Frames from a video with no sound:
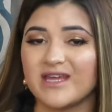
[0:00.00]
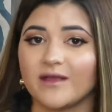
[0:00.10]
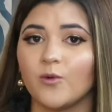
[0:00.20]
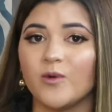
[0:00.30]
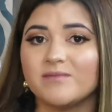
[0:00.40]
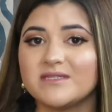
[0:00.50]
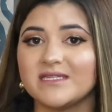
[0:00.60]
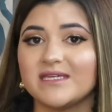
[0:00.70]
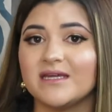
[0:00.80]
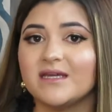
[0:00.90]
like
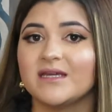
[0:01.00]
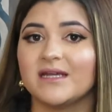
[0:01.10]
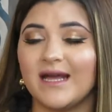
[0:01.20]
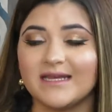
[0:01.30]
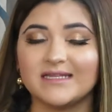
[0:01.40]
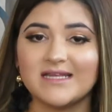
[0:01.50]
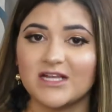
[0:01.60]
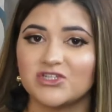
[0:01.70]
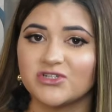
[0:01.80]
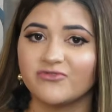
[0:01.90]
witty kind of
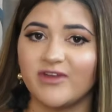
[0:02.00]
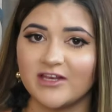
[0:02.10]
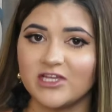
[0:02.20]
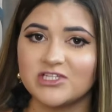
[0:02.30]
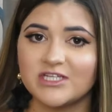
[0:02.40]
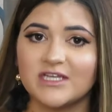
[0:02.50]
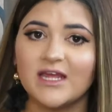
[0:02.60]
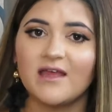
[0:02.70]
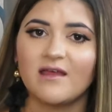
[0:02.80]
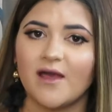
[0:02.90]
texture
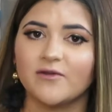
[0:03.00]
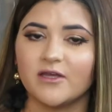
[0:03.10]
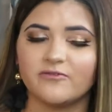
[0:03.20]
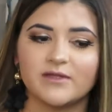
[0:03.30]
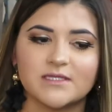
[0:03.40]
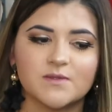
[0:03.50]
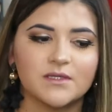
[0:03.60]
foundation, I would go for this